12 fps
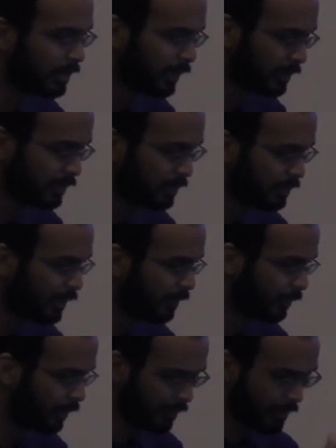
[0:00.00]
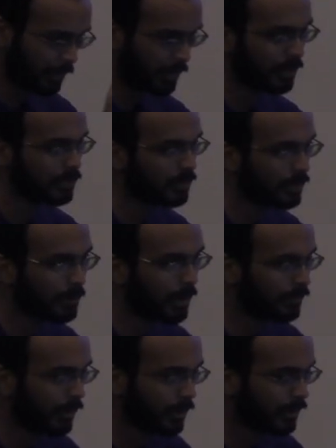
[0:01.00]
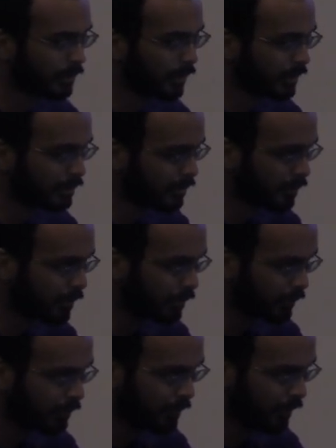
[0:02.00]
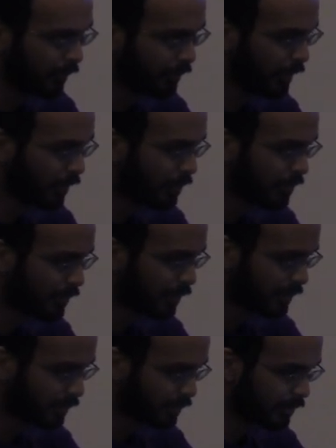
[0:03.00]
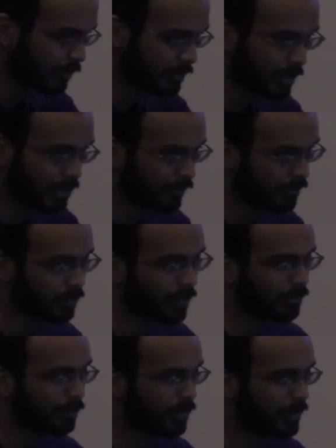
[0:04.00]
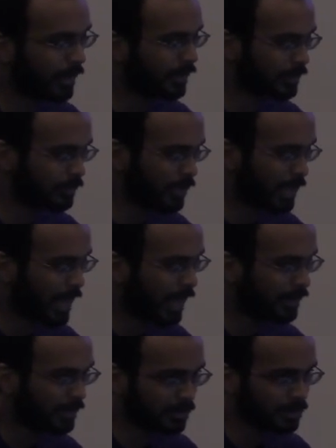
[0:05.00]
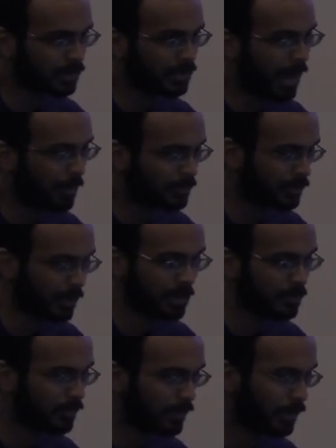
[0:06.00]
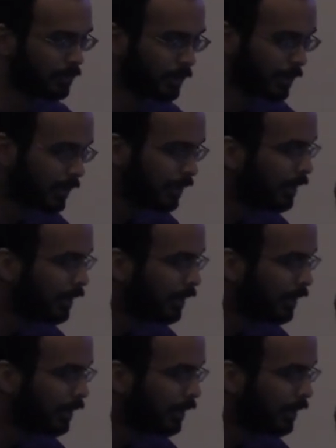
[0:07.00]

Like it just if, if we're within a certain amount of error, right? So if if the encoder is close enough to whatever we tell it to be at, it just stops trying to move anymore.